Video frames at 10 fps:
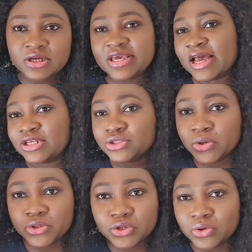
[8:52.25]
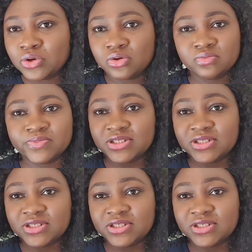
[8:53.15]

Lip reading: Yeah, so this